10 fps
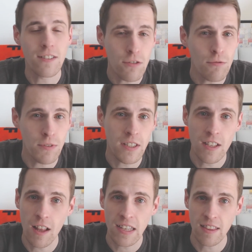I do
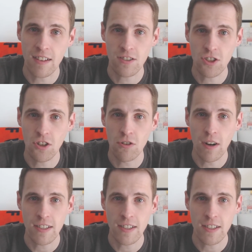really like that show.